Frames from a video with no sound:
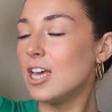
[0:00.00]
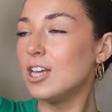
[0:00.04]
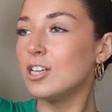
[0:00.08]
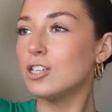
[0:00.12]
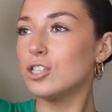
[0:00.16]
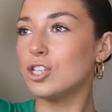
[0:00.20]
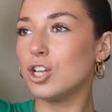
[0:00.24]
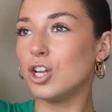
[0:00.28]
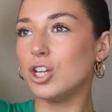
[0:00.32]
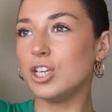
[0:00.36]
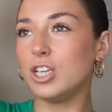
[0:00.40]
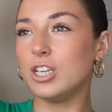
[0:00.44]

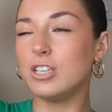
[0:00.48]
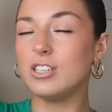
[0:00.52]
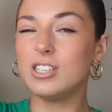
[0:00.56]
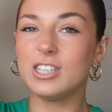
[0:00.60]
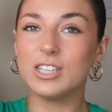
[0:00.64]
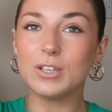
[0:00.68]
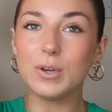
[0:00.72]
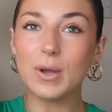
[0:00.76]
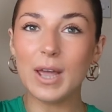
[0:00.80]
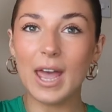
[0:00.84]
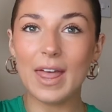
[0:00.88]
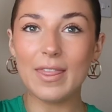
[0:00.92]
So like you
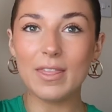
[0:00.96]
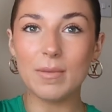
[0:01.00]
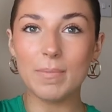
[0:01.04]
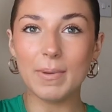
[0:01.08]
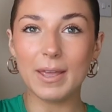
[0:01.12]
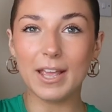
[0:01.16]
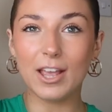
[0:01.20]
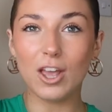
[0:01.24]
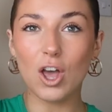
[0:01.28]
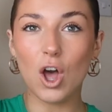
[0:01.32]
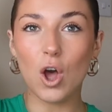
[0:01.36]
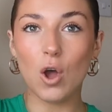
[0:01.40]
still get the
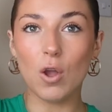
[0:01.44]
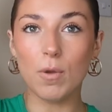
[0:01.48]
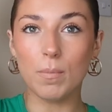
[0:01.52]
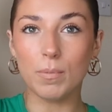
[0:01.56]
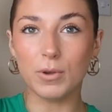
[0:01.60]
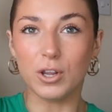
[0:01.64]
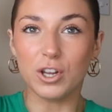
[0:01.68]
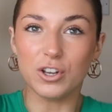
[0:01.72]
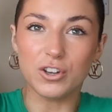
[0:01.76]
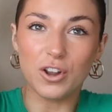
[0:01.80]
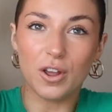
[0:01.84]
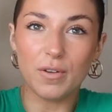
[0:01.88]
big coat,
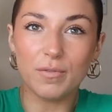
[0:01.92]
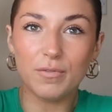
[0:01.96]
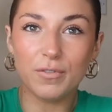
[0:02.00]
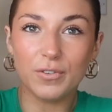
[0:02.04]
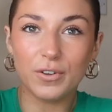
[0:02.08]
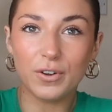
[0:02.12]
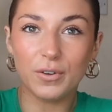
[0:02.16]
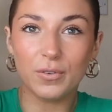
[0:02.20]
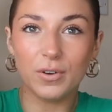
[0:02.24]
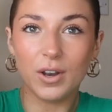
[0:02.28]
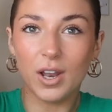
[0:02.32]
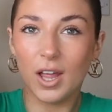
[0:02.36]
but you don't
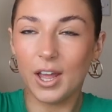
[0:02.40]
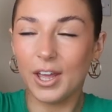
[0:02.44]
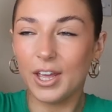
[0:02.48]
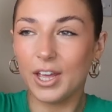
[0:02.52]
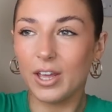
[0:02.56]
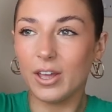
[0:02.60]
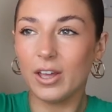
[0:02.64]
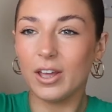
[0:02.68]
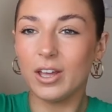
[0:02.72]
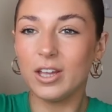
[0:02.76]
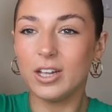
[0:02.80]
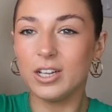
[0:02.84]
feel
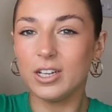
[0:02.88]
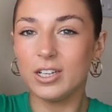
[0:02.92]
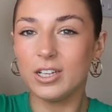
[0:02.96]
like